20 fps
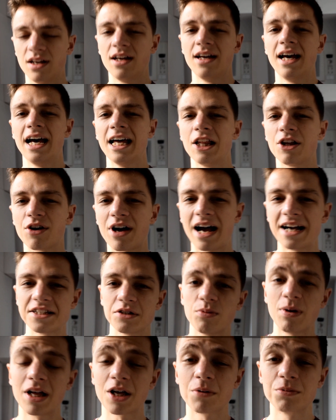Hello guys and
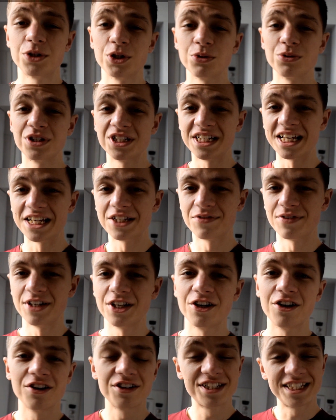welcome to today's
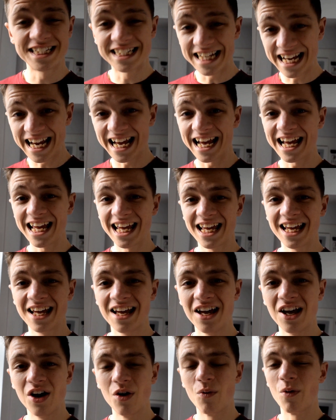video. Today
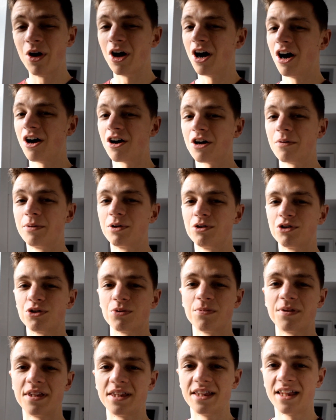we are going to do
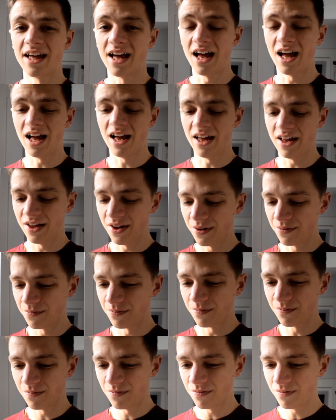something that
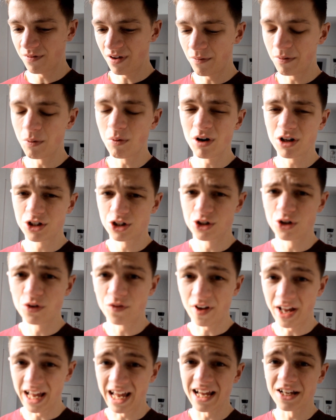I've been wanting to do for
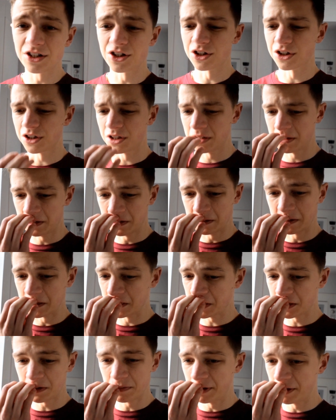ages,
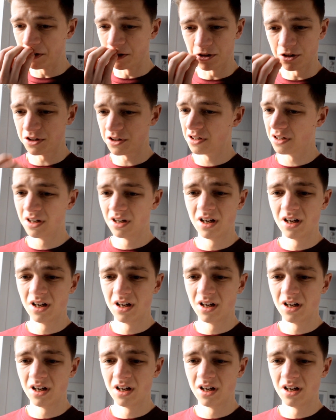just because